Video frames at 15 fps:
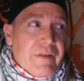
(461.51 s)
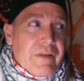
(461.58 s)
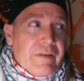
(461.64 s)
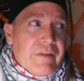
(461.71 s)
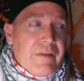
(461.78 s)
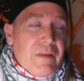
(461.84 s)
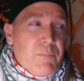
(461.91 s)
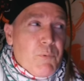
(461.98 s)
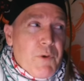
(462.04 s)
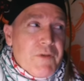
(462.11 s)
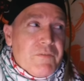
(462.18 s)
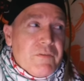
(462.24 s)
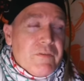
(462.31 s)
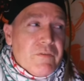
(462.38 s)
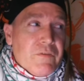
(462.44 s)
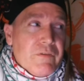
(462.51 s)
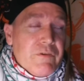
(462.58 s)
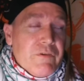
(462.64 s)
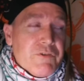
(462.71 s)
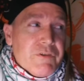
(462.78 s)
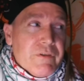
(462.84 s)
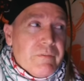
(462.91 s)
at key points of
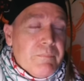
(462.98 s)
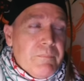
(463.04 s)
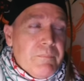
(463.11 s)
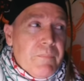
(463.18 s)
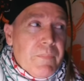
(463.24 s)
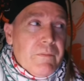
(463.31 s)
decision,